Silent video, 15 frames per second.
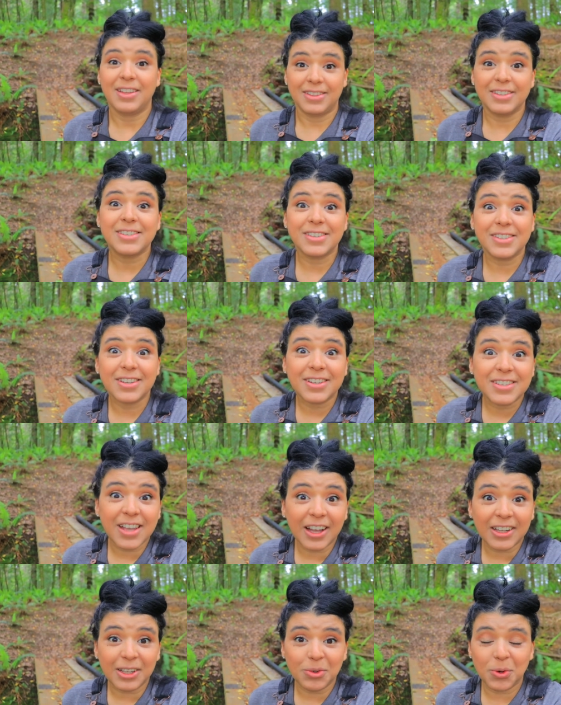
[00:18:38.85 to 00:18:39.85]
this is
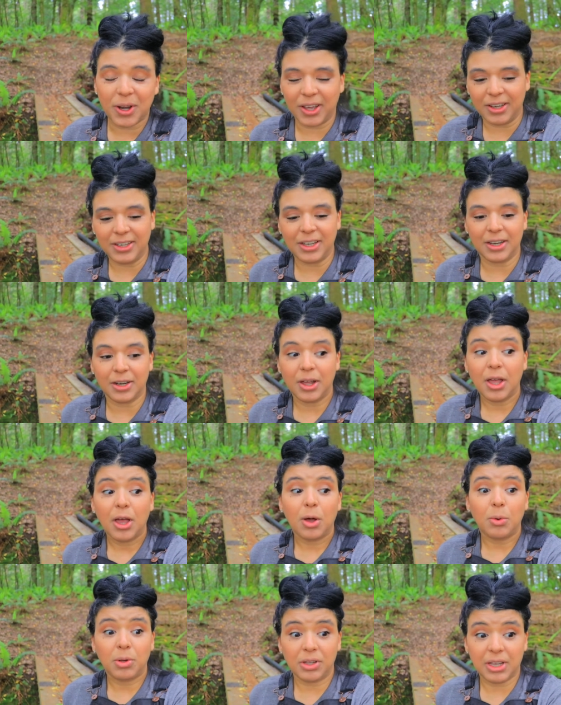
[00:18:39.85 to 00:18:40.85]
exactly what I need.
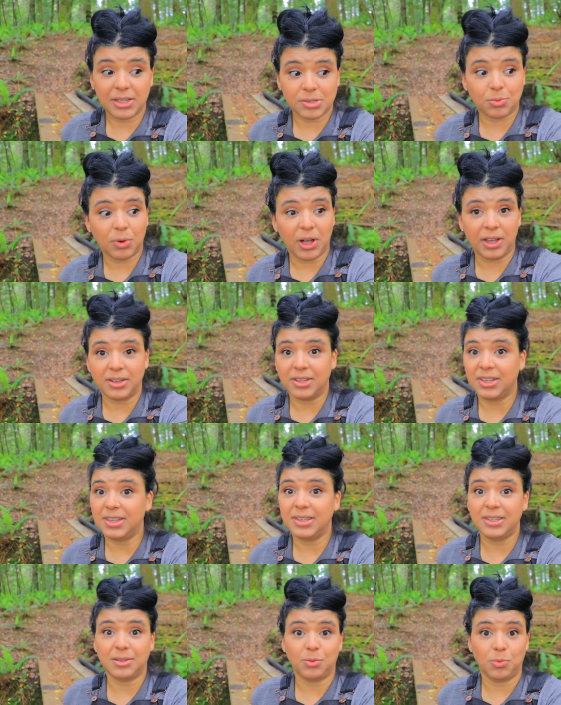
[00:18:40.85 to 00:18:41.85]
Well, guess what? He
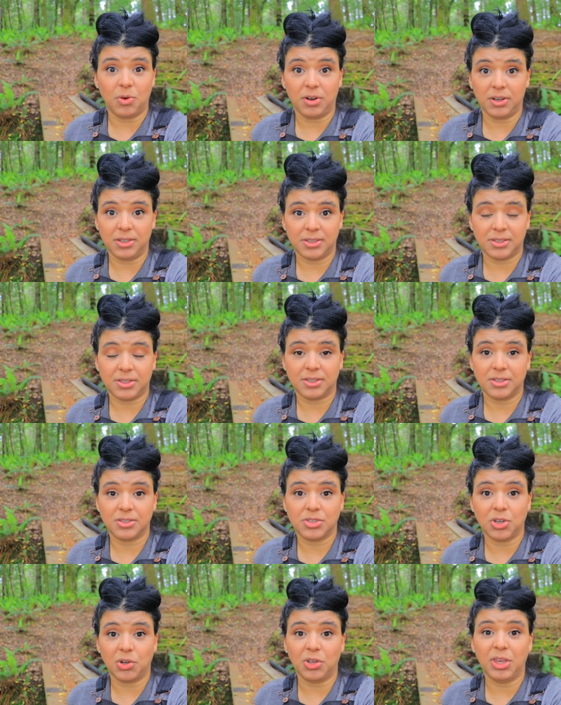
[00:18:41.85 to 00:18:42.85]
didn't want it.
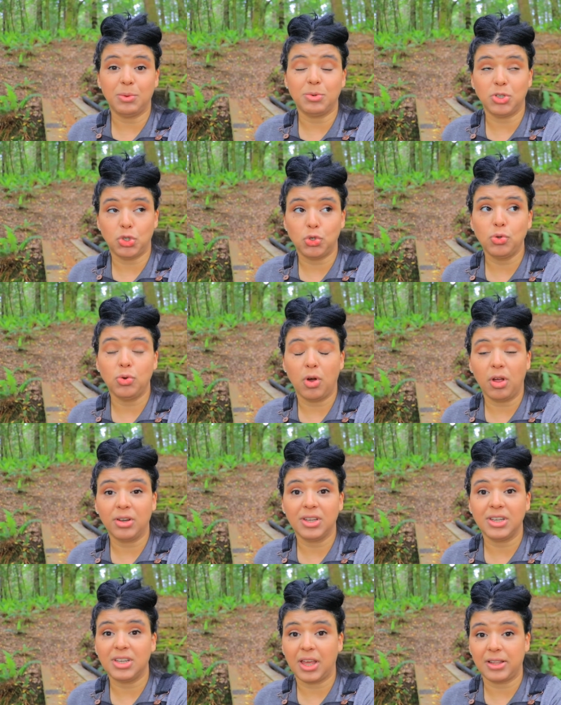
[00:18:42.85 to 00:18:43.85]
So he would chew
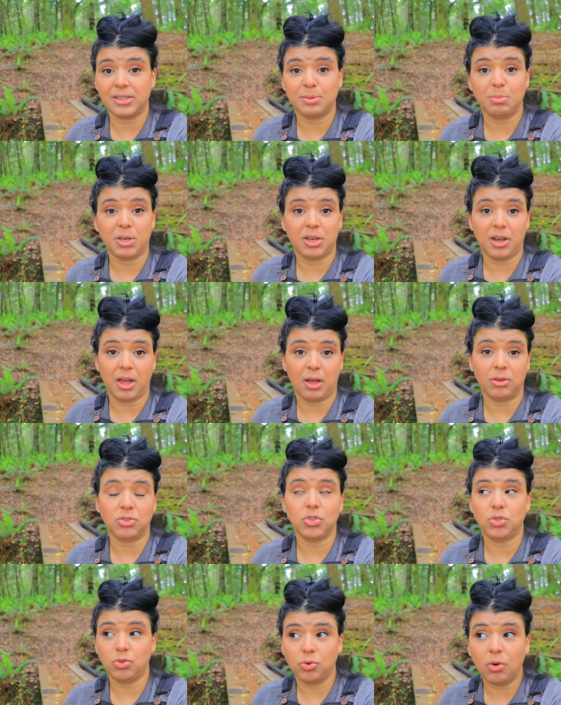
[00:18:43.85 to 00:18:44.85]
on it and spit it out,
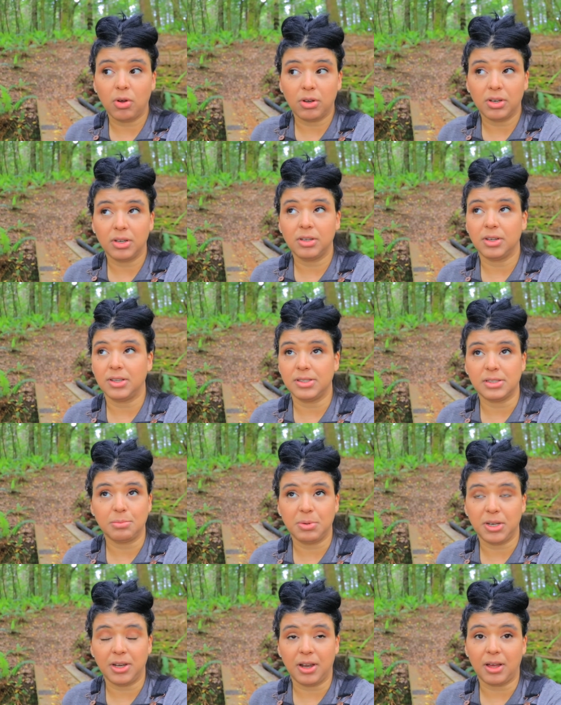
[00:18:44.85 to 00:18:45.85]
chew on it and
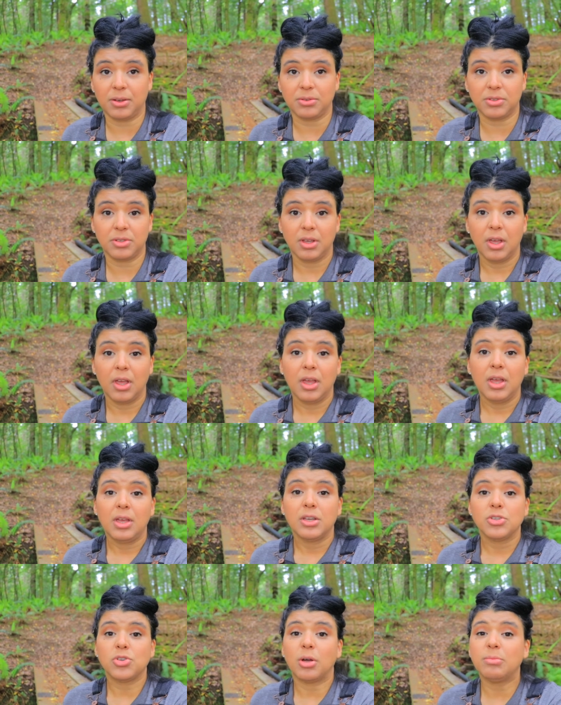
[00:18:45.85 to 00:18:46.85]
spit it out.
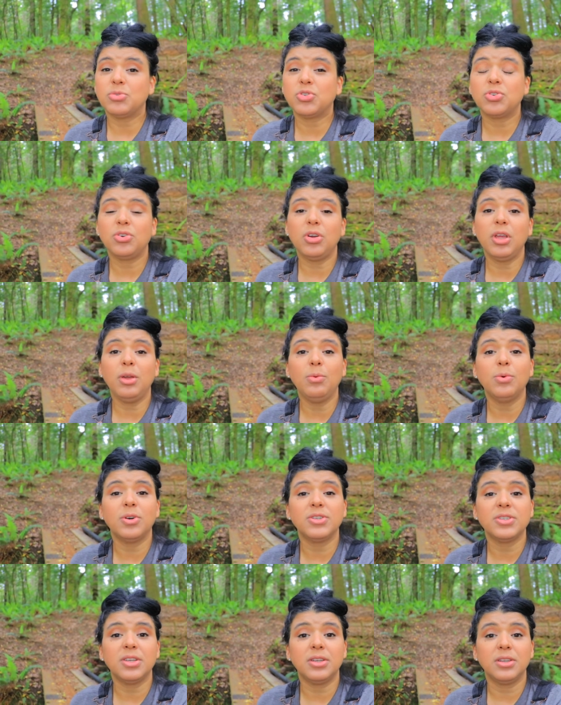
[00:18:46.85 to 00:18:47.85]
So I'm sure he
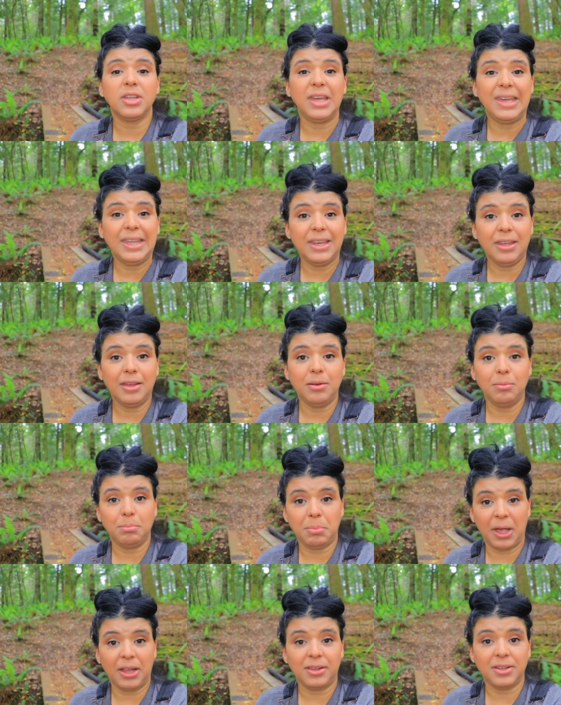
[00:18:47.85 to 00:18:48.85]
wasn't eating
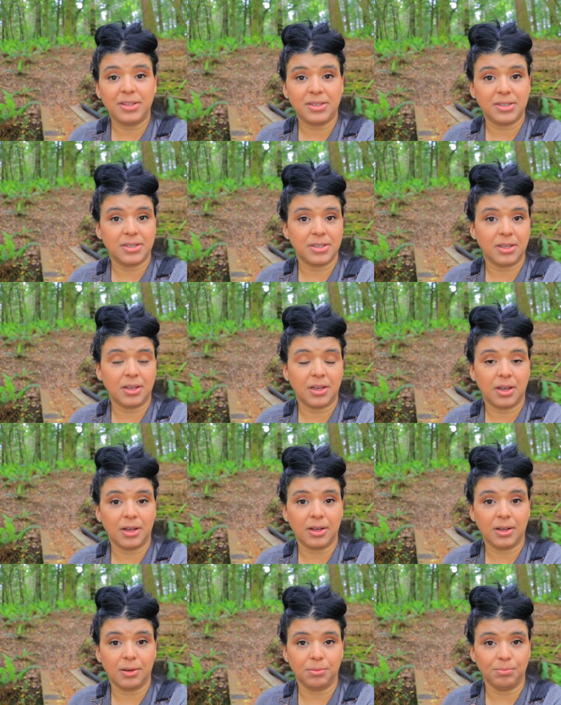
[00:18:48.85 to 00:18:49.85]
pellets
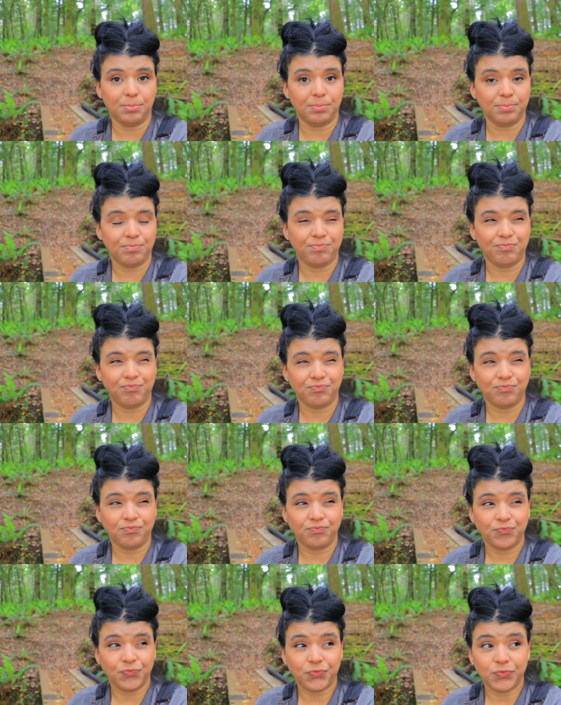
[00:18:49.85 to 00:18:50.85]
um,
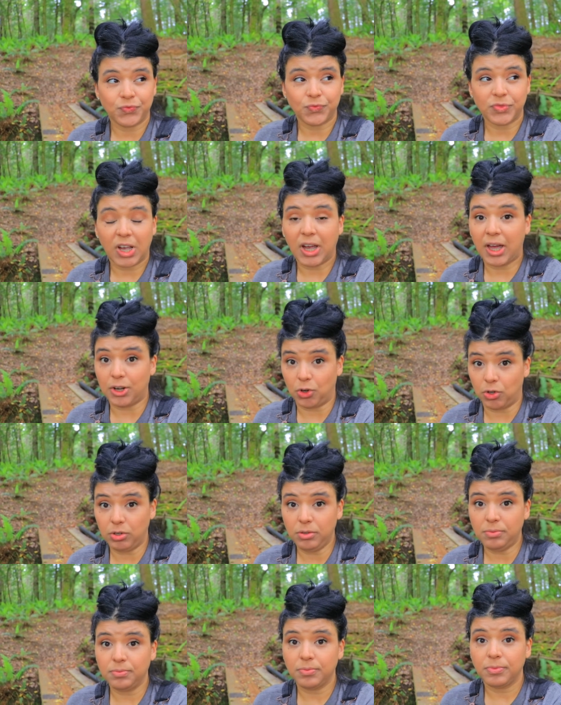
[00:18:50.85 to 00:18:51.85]
at all